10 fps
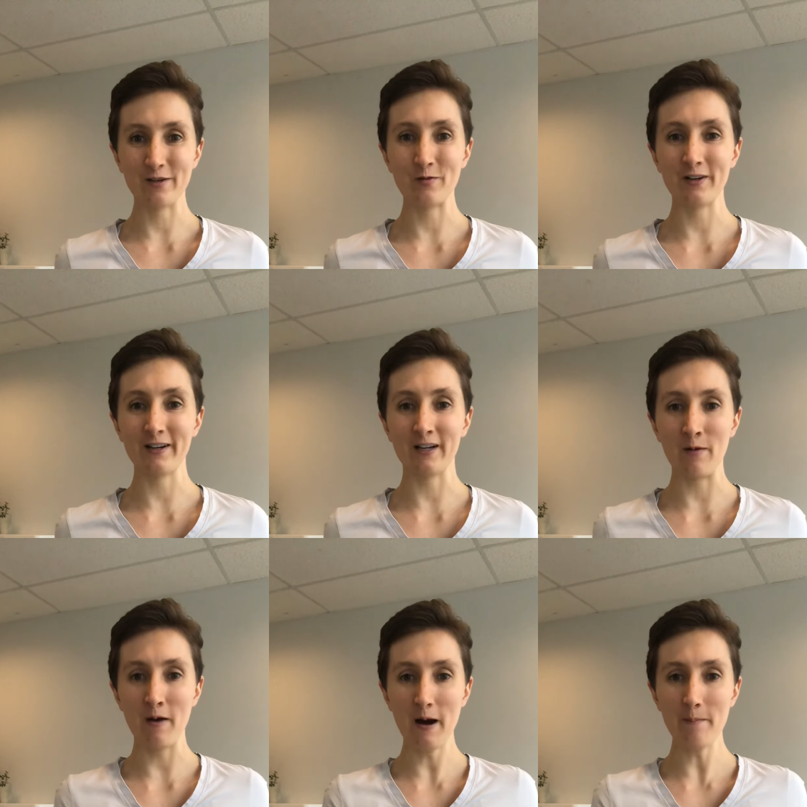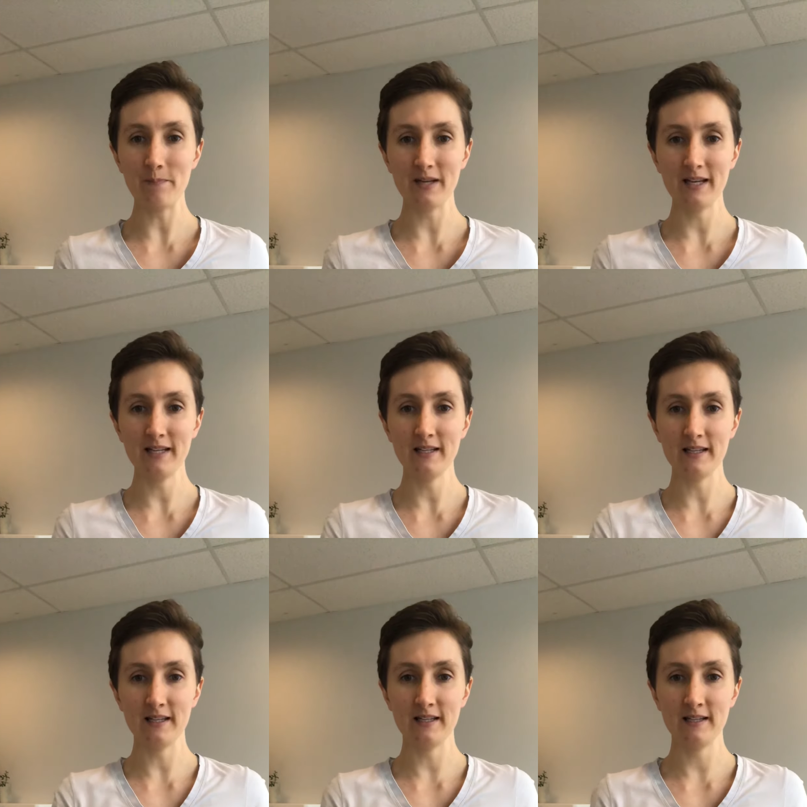we're going to come up and
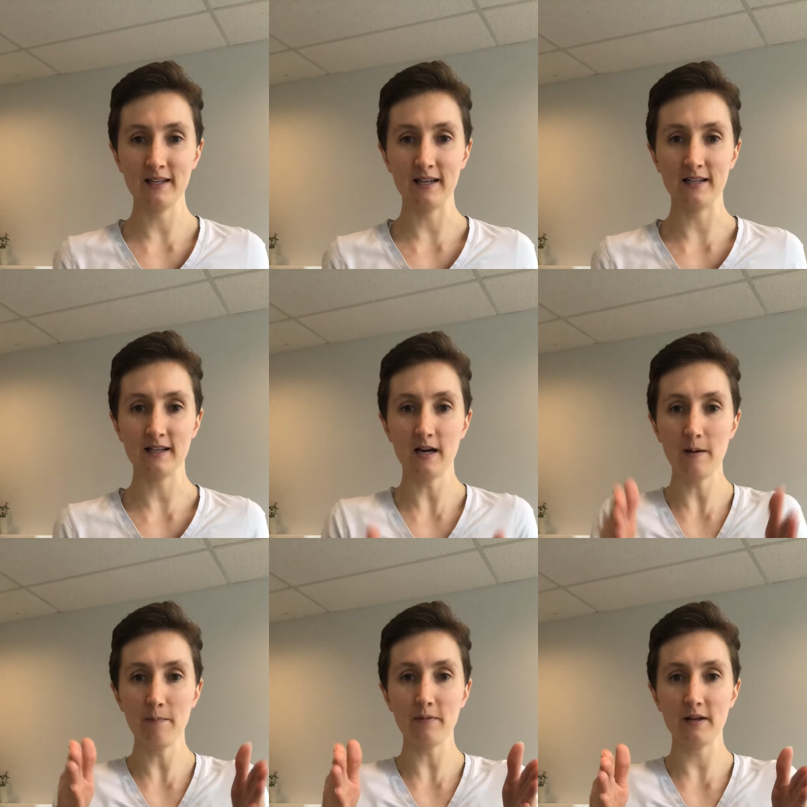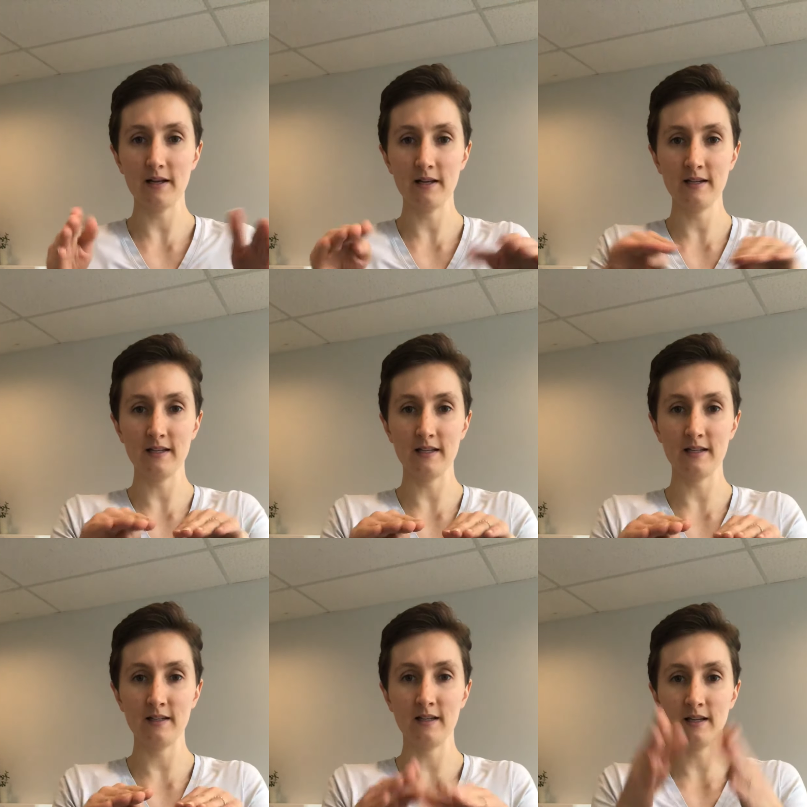in and up and
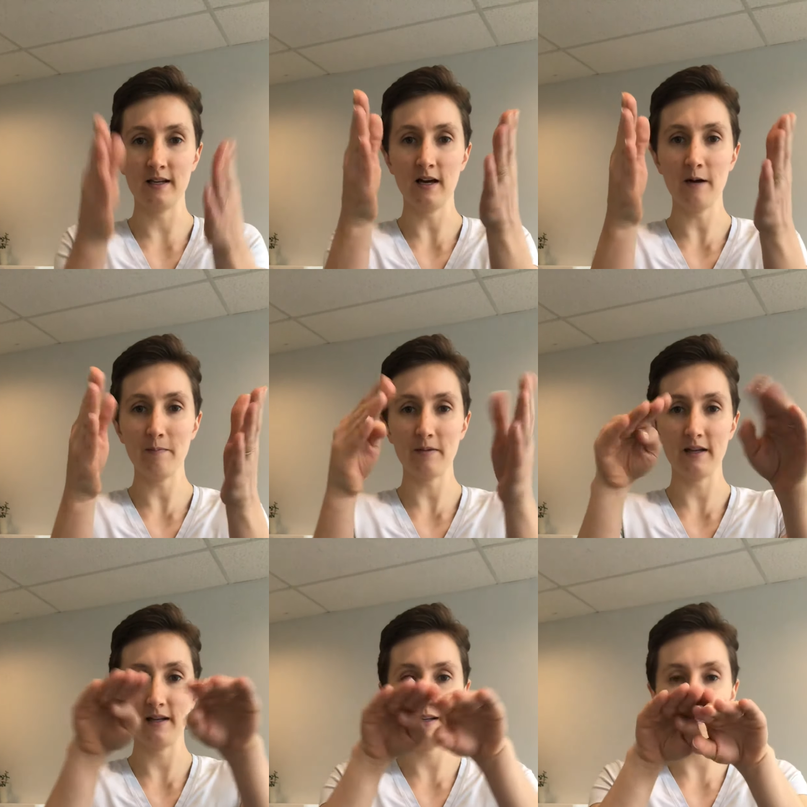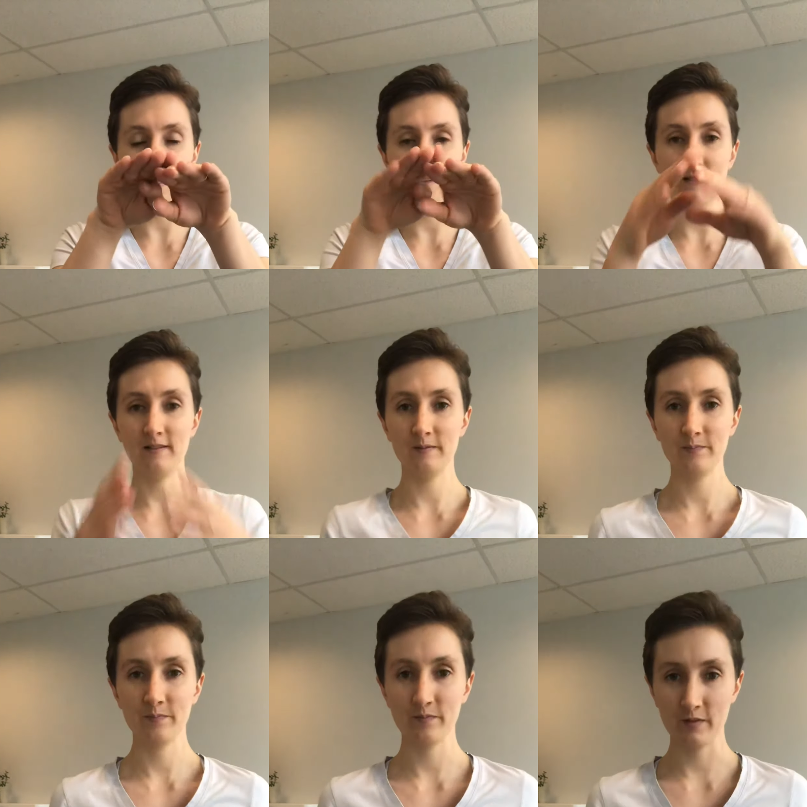in and up and in.
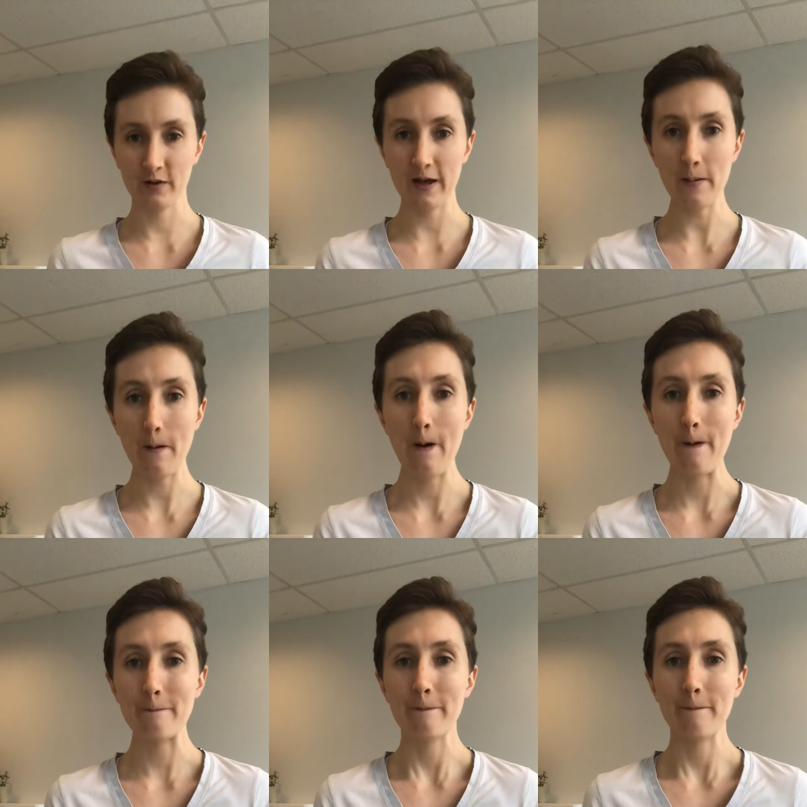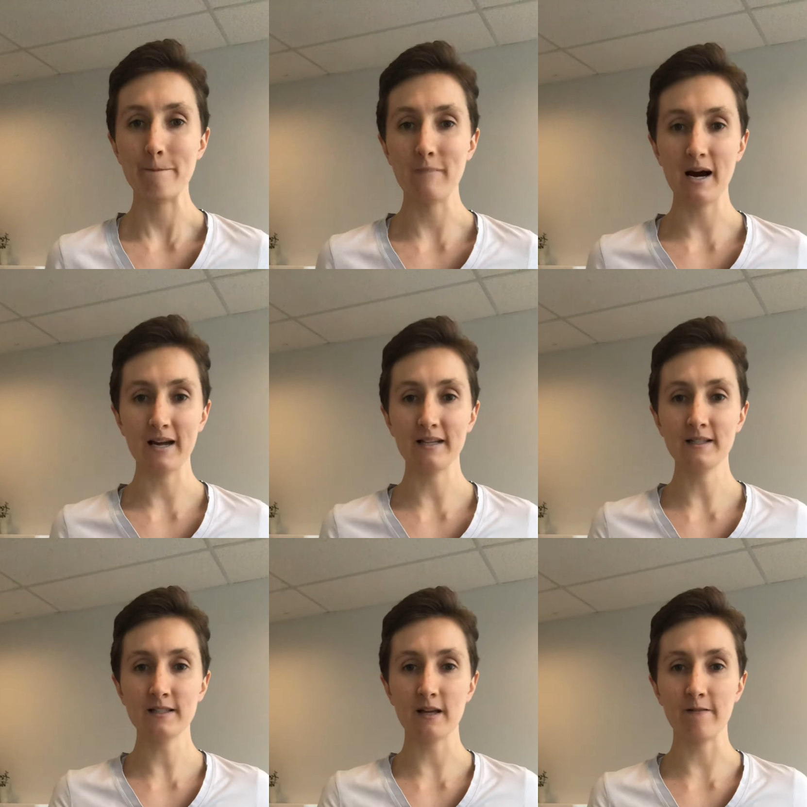Okay?
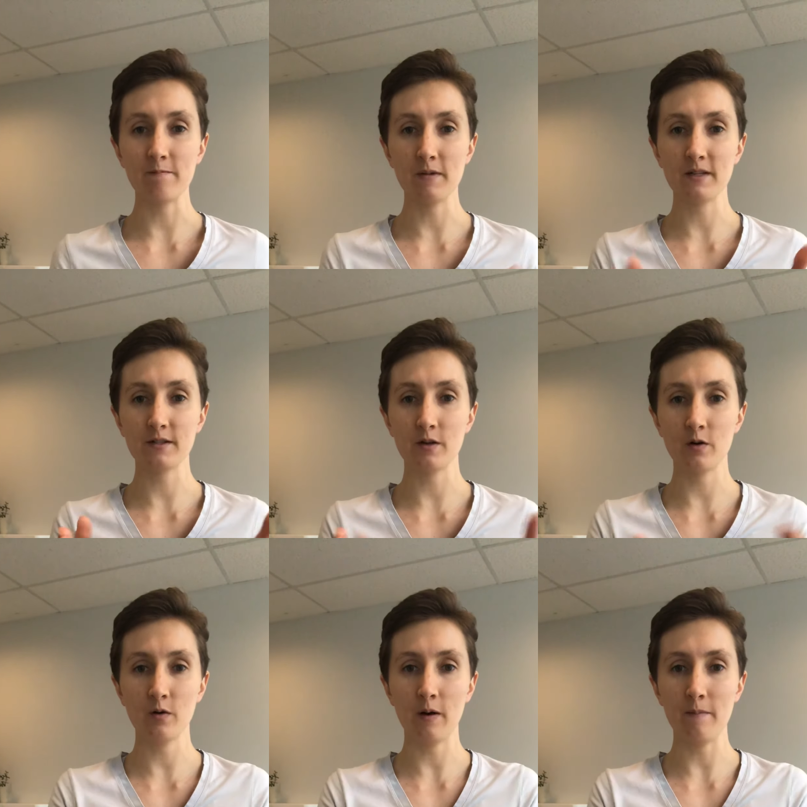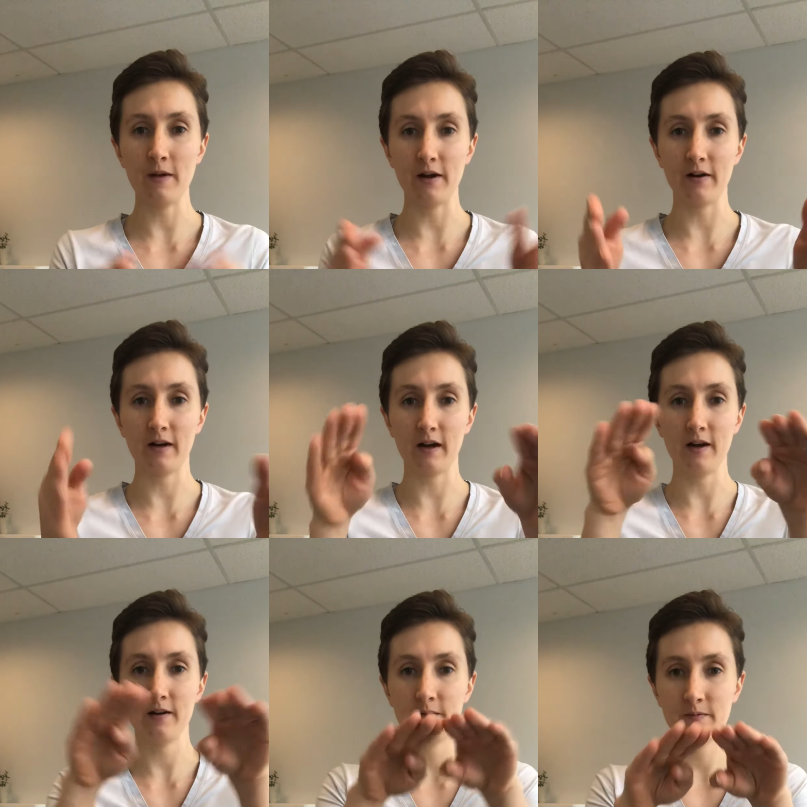Mayans of Mesoamerica.